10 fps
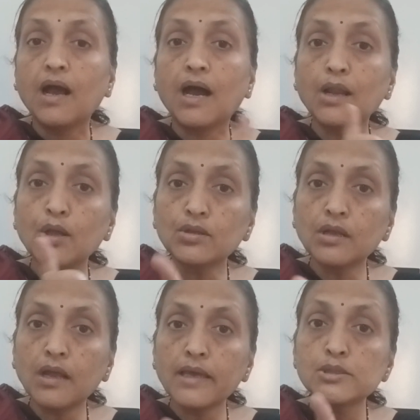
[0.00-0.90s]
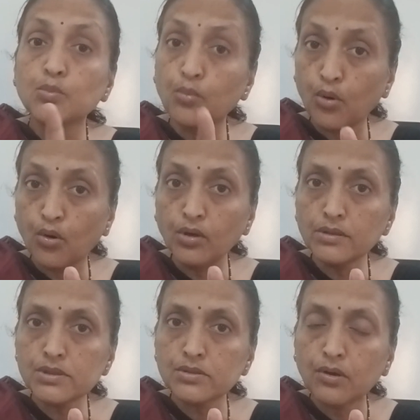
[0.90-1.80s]
Unauthorized
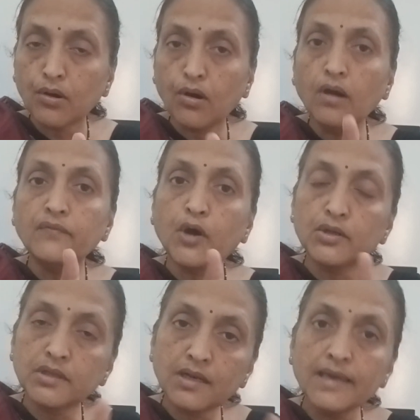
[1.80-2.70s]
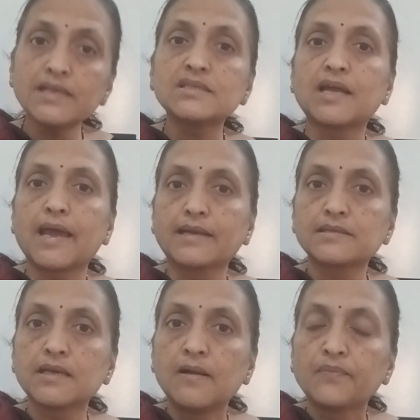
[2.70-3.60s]
modes of authorized acts